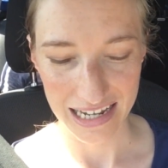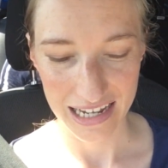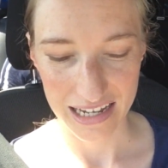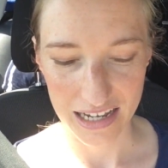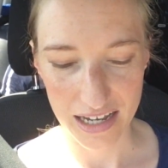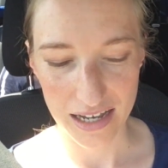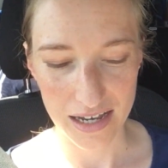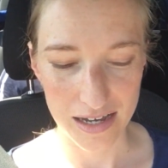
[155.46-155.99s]

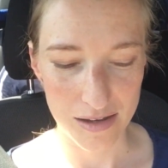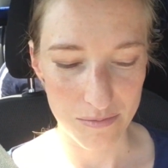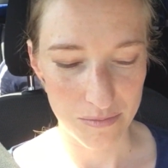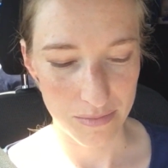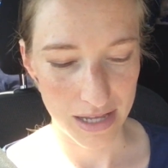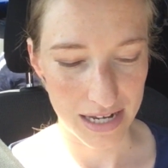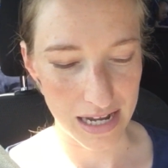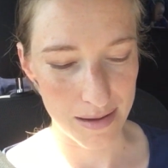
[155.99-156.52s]

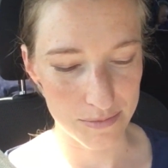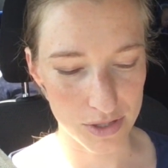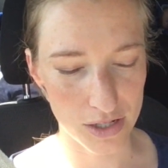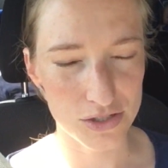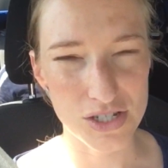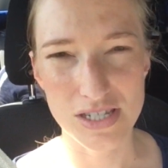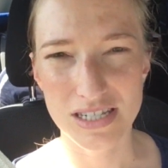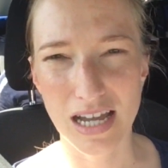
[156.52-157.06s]
and I'm
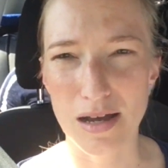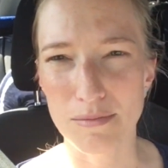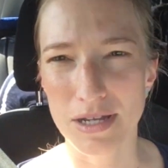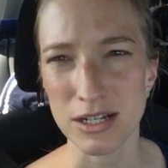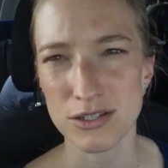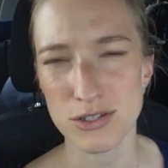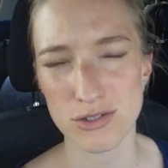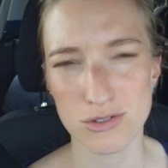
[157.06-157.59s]
not just
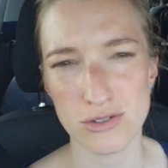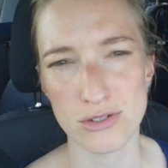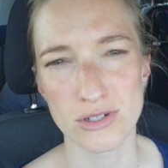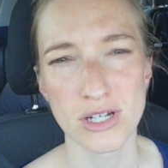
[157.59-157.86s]
coming to